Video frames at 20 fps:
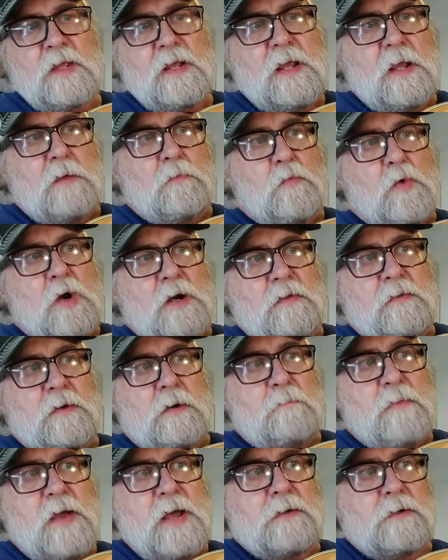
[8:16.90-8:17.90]
in one of their
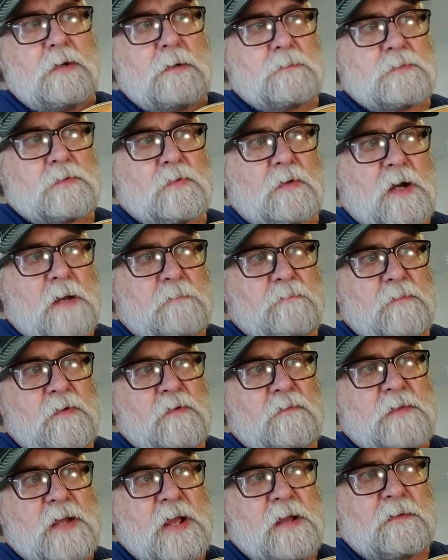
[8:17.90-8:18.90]
bedrooms when I
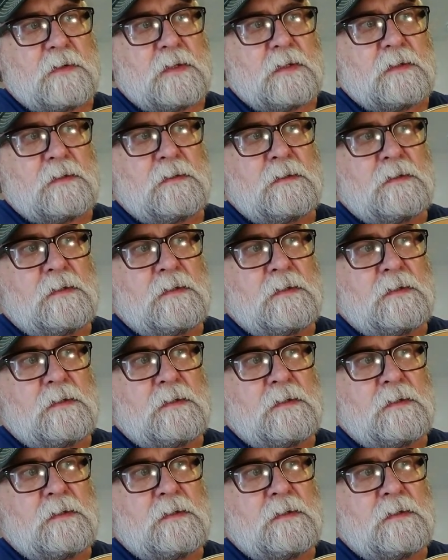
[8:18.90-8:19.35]
moved down to